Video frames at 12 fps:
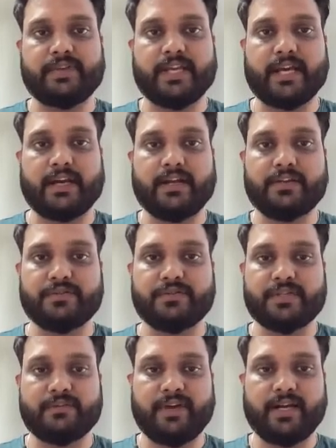We had a
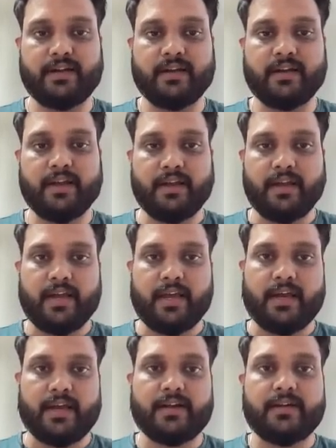use effect,
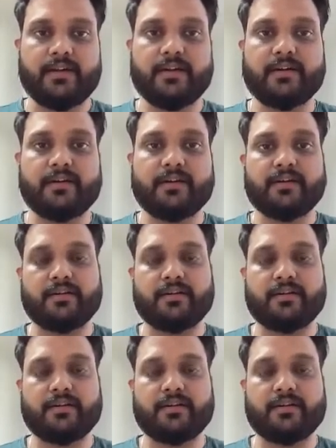and